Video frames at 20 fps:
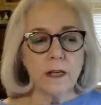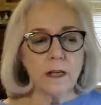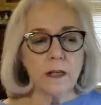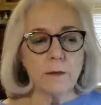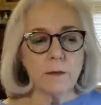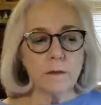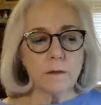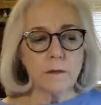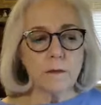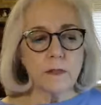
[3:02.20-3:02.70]

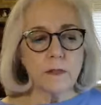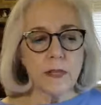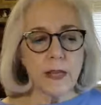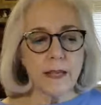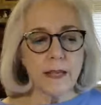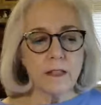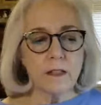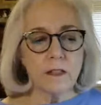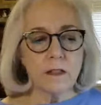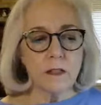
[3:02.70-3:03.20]
It
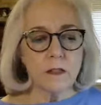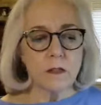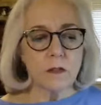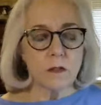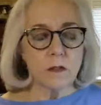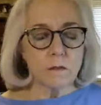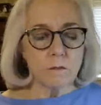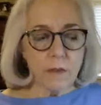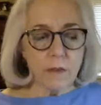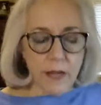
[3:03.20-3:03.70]
takes
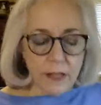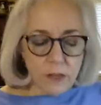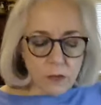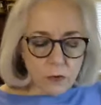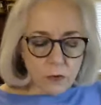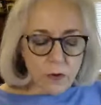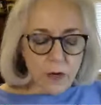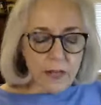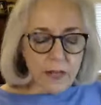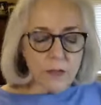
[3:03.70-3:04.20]
this, I
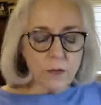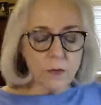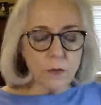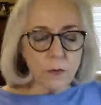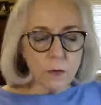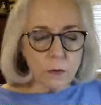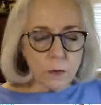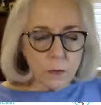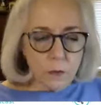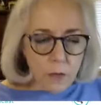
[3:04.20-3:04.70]
try
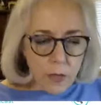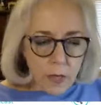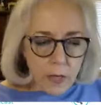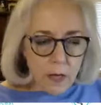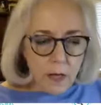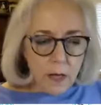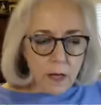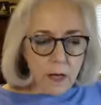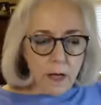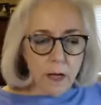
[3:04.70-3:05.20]
to
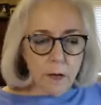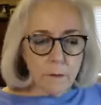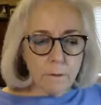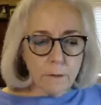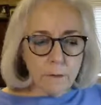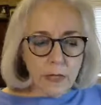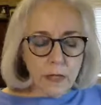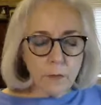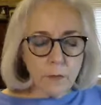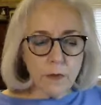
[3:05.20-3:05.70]

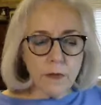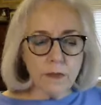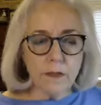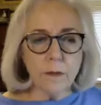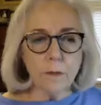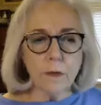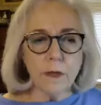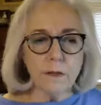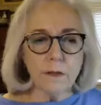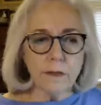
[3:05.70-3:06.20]
meet with
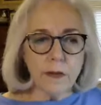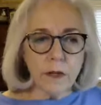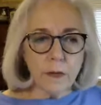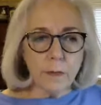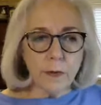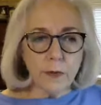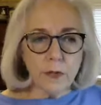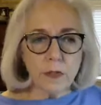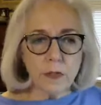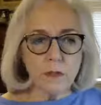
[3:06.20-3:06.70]
them on a
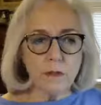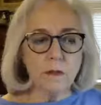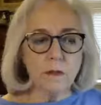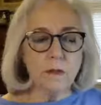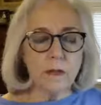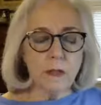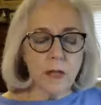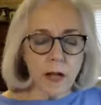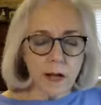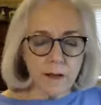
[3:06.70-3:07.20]
very
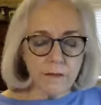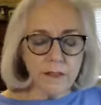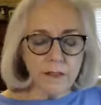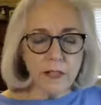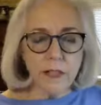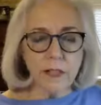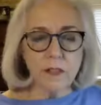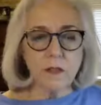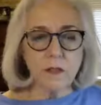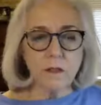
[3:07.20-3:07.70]
personal,
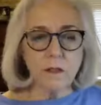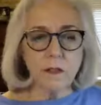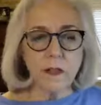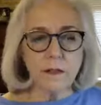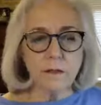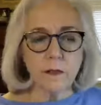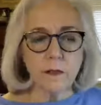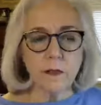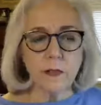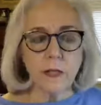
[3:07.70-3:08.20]
confidential
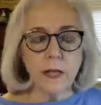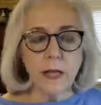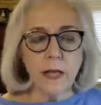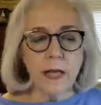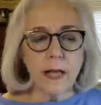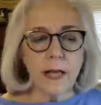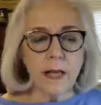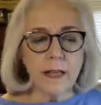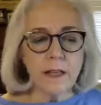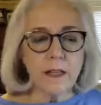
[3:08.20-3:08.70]
level
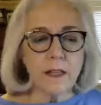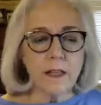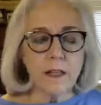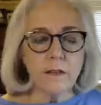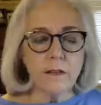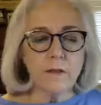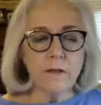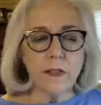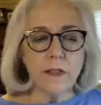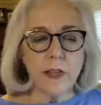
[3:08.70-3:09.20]
and
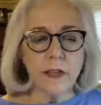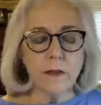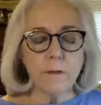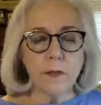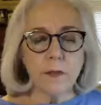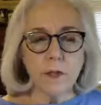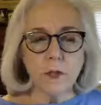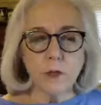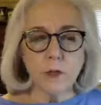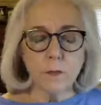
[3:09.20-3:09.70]
give
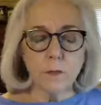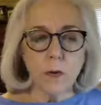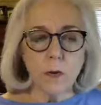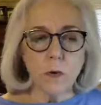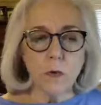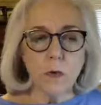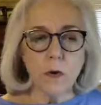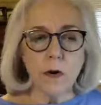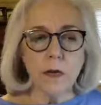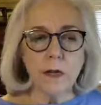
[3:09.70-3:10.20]
them the
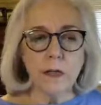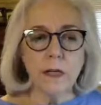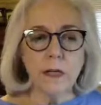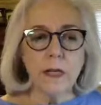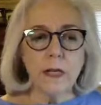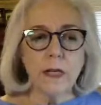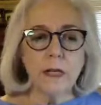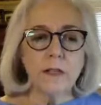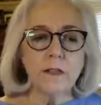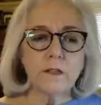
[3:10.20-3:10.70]
support
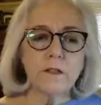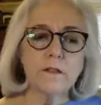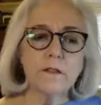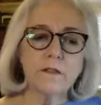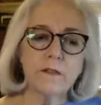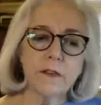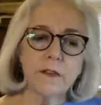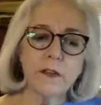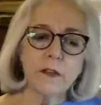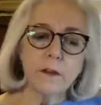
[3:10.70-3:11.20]
to
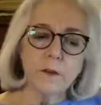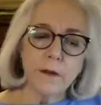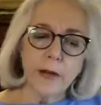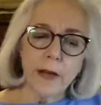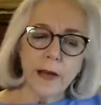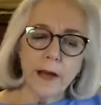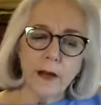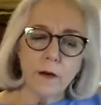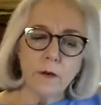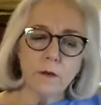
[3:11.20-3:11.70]
figure
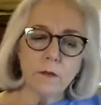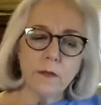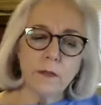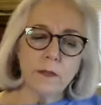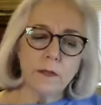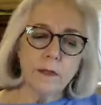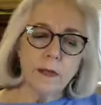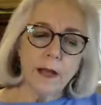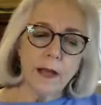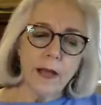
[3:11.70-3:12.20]
out
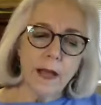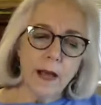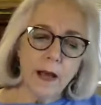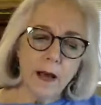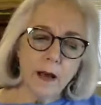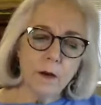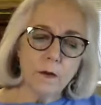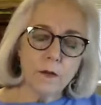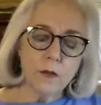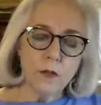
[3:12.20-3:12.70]

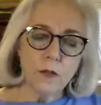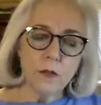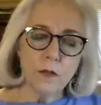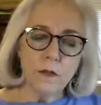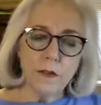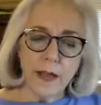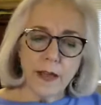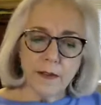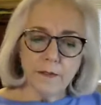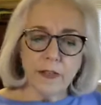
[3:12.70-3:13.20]
how
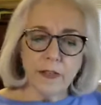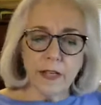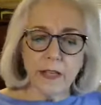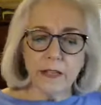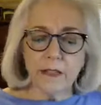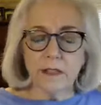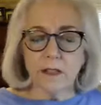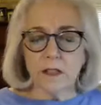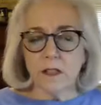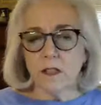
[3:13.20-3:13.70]
to
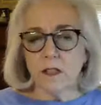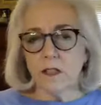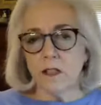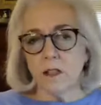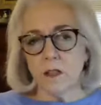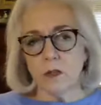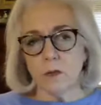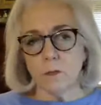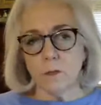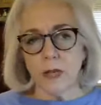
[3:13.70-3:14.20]
navigate this
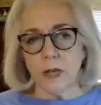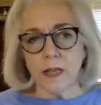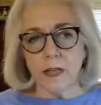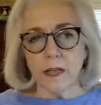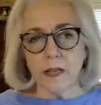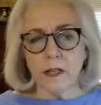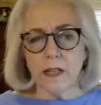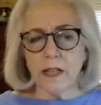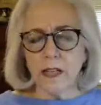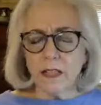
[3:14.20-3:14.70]
decision
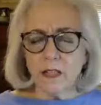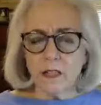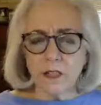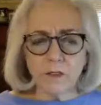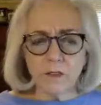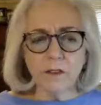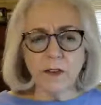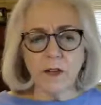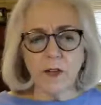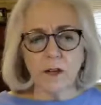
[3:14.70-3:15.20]
making. And it's
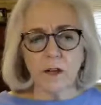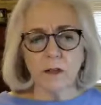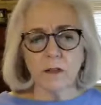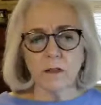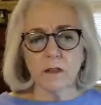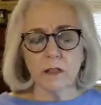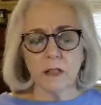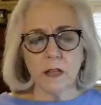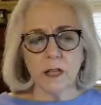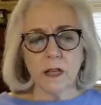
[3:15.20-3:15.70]
difficult,